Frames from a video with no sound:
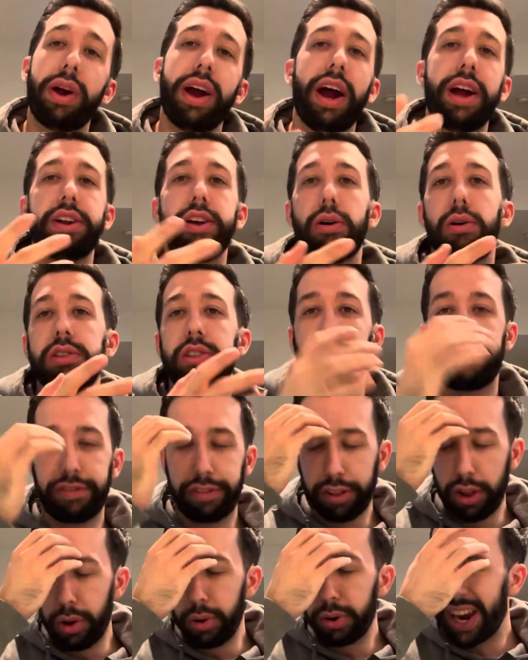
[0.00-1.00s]
I know it's a
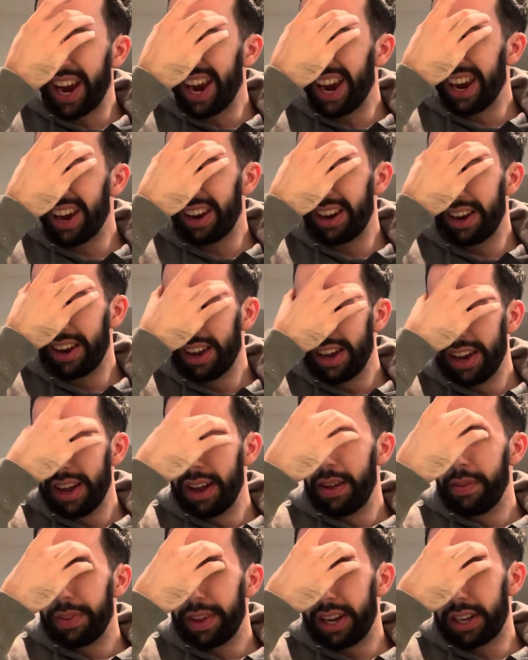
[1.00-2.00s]
flow can,
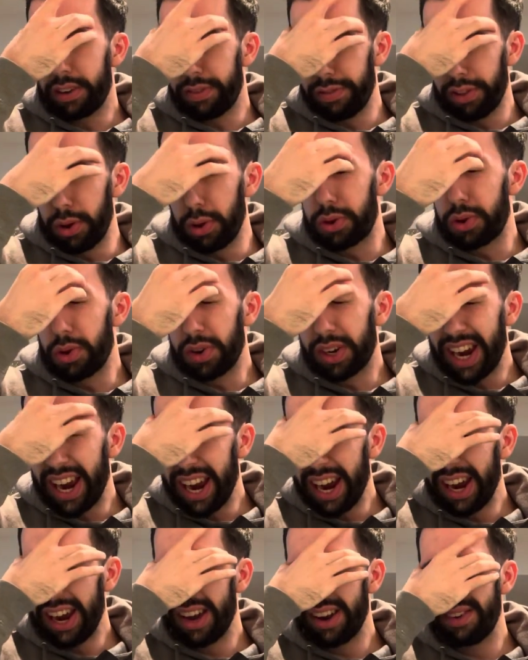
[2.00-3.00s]
it's a flow through
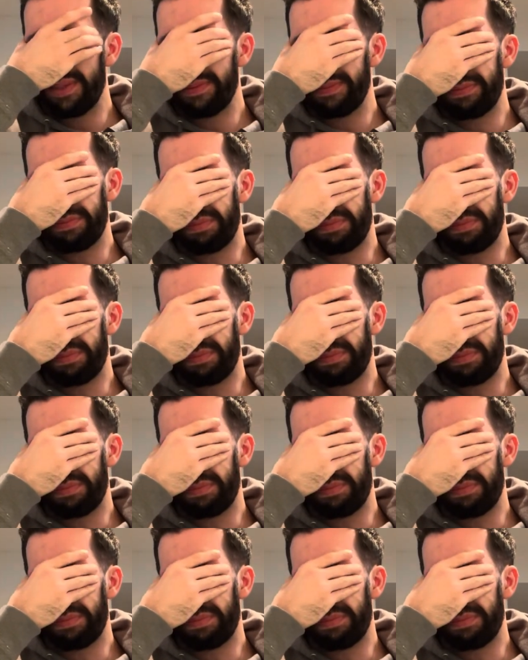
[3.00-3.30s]
can,